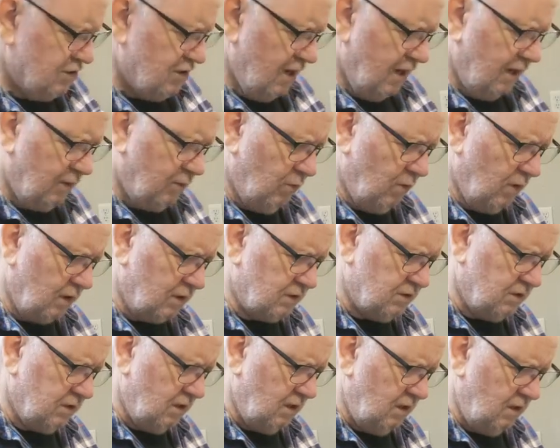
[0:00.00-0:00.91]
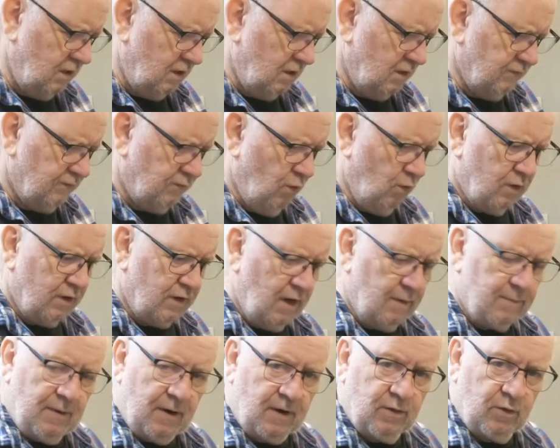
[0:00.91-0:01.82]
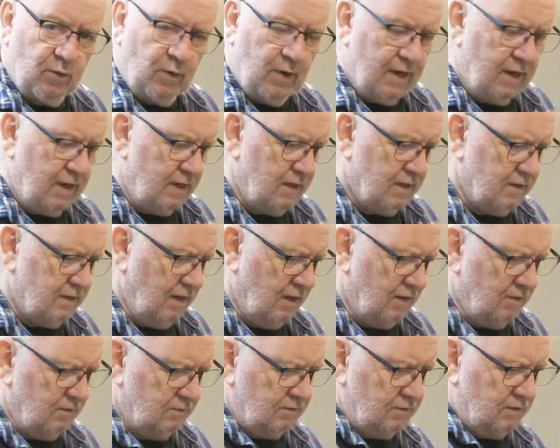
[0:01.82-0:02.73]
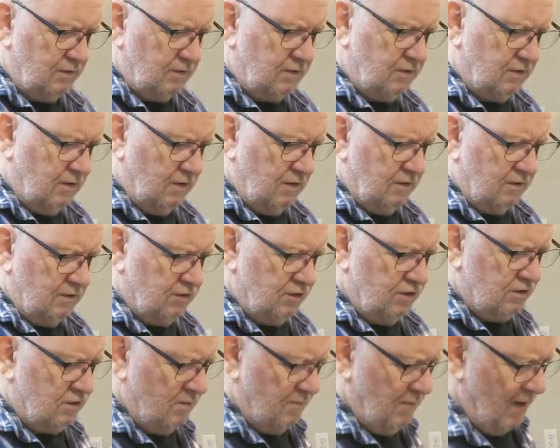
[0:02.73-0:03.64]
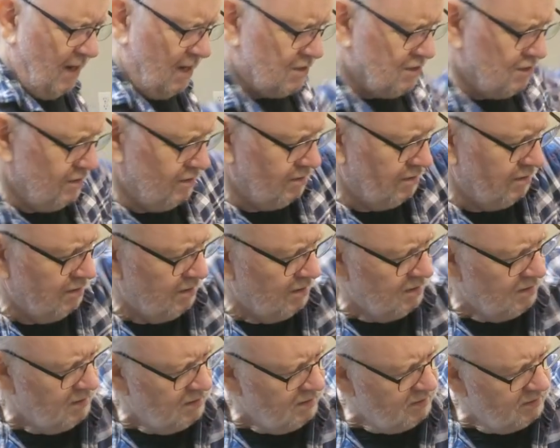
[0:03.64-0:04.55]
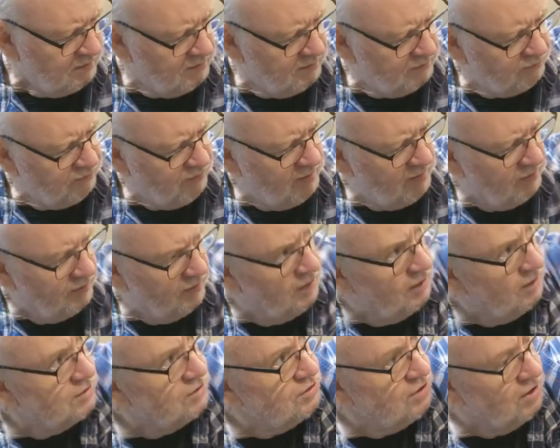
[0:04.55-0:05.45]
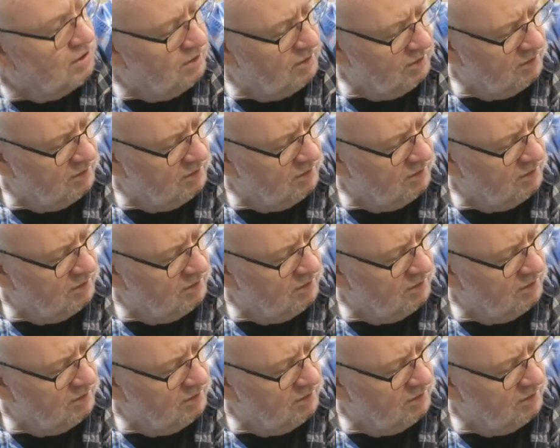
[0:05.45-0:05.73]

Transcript: jack works, you can fold it up out of the way. Now, just imagine the trailer hitch,